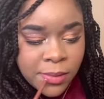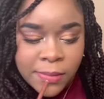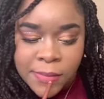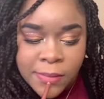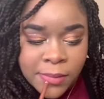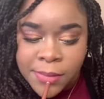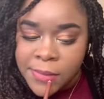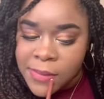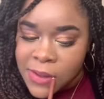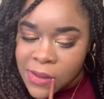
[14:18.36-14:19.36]
Don't
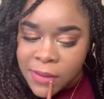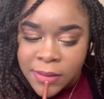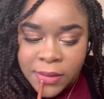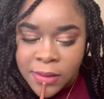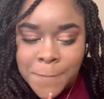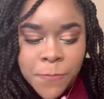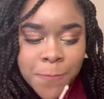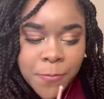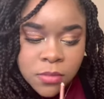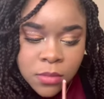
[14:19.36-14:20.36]
need Keisha,
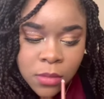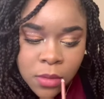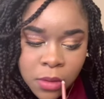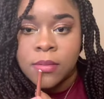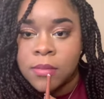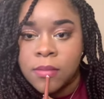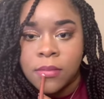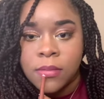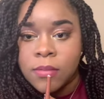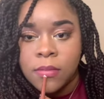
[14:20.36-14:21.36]
Karen, don't
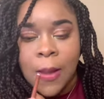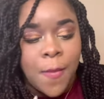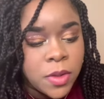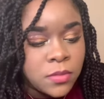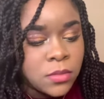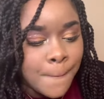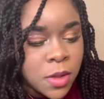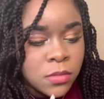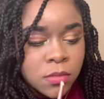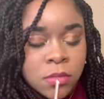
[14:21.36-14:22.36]
want Megan,
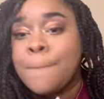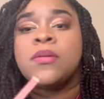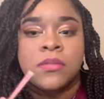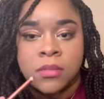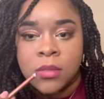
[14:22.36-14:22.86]
Sharon.